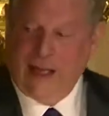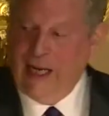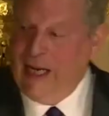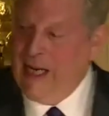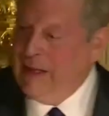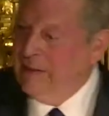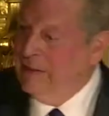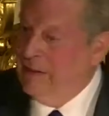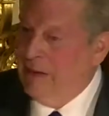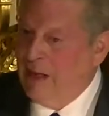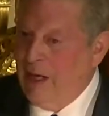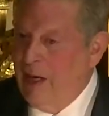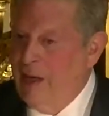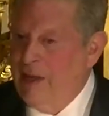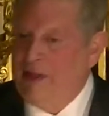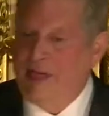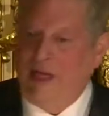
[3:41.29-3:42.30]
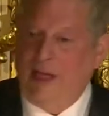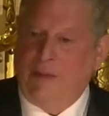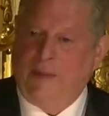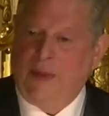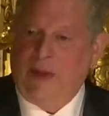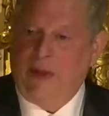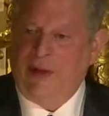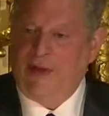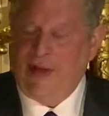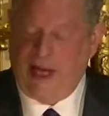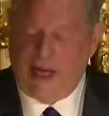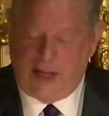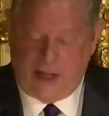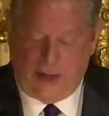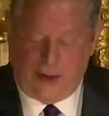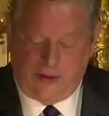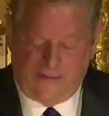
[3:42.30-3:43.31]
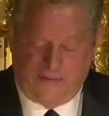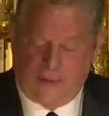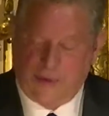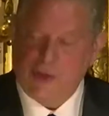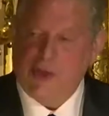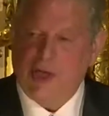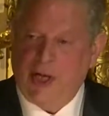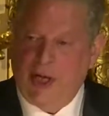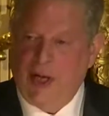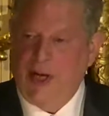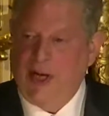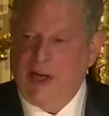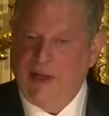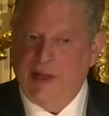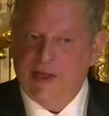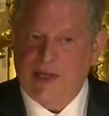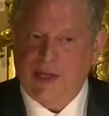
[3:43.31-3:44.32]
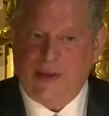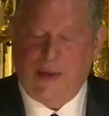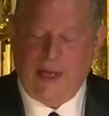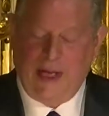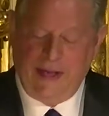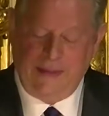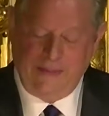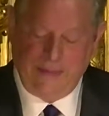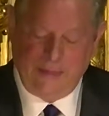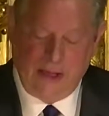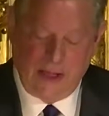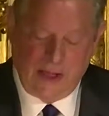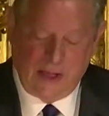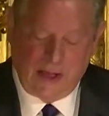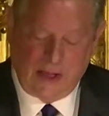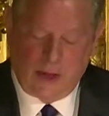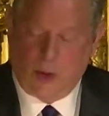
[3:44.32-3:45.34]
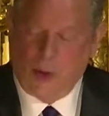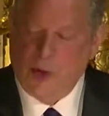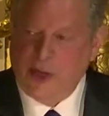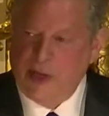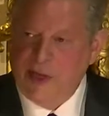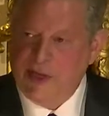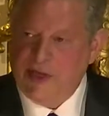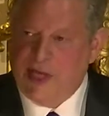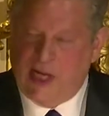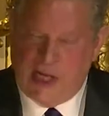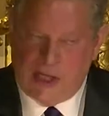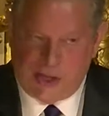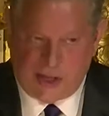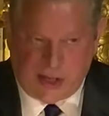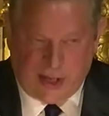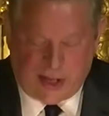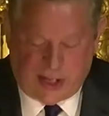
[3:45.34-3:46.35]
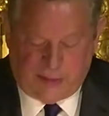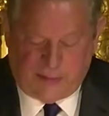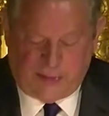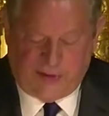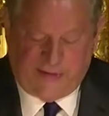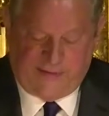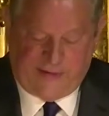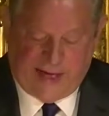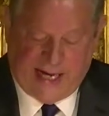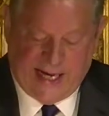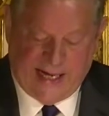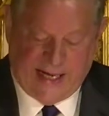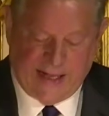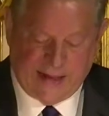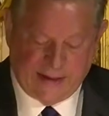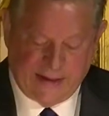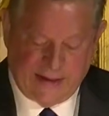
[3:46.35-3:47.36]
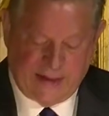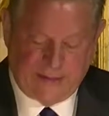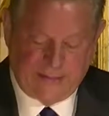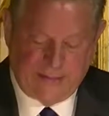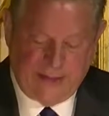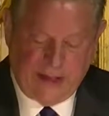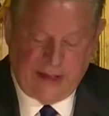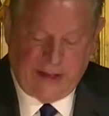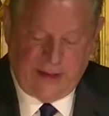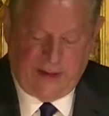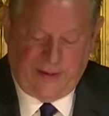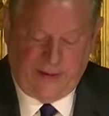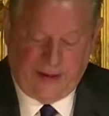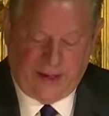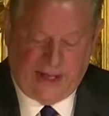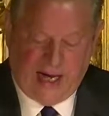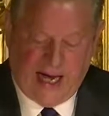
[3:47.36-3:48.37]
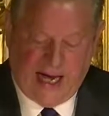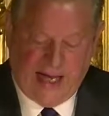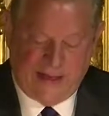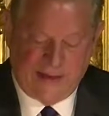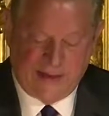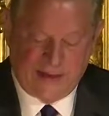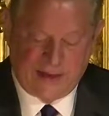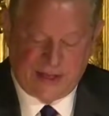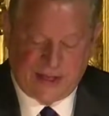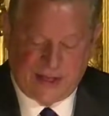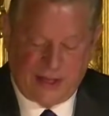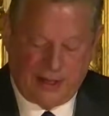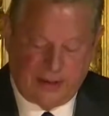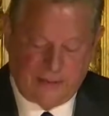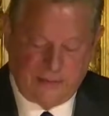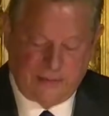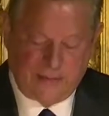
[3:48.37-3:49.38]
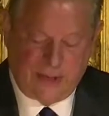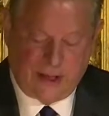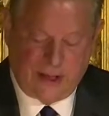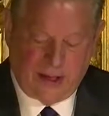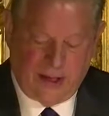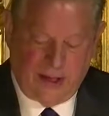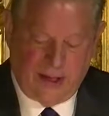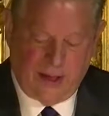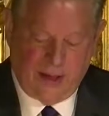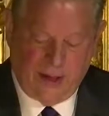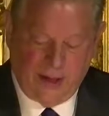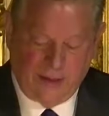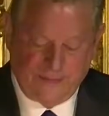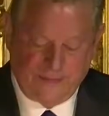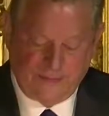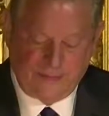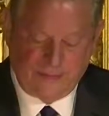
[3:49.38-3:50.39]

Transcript: And Larry Temple, thank you for chairing this great organization and providing the guidance here.